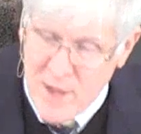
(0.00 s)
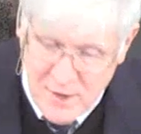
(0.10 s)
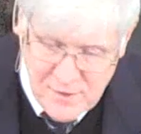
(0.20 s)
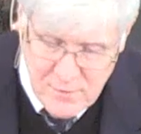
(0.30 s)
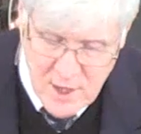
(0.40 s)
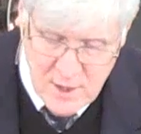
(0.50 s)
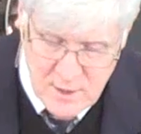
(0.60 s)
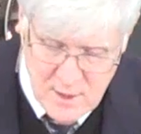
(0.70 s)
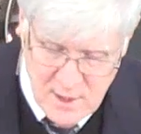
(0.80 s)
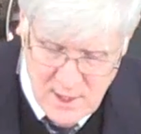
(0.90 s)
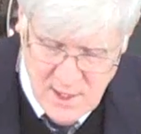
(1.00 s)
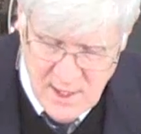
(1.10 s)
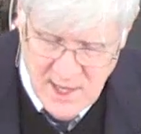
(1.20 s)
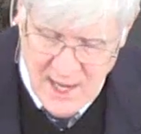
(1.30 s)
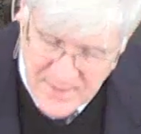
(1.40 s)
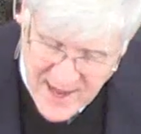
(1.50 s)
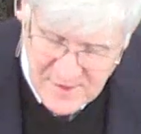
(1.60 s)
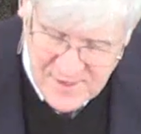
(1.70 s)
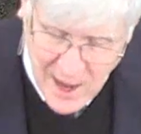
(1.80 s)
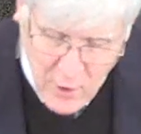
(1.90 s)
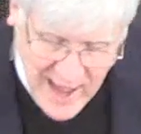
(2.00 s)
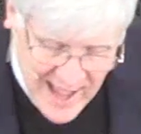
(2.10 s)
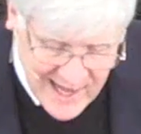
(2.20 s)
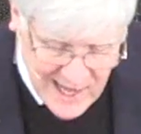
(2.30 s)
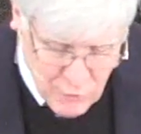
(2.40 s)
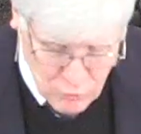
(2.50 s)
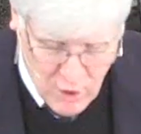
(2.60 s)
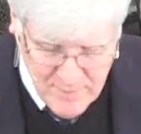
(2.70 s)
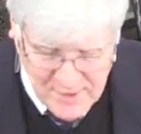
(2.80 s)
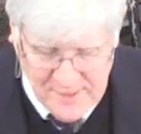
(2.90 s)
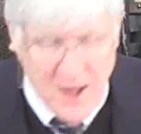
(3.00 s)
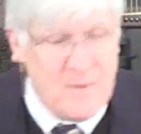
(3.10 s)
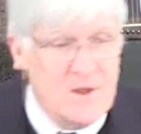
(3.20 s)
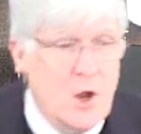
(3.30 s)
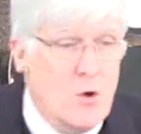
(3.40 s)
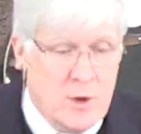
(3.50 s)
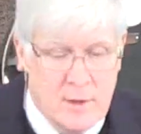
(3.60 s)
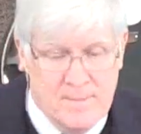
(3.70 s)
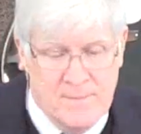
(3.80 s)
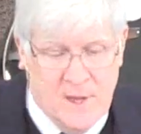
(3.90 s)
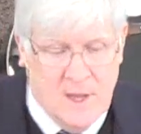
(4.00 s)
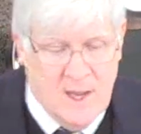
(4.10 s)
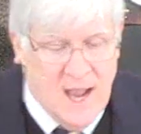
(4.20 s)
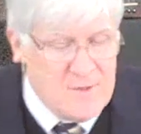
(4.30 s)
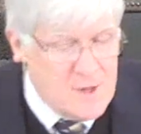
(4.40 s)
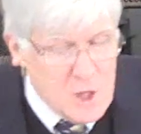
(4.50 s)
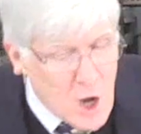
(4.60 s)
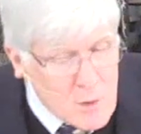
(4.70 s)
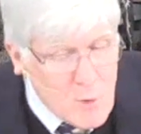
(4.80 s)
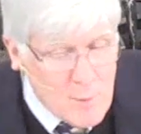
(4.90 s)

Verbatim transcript: ministry. And that is how Aggie grew up in South Dakota. As a young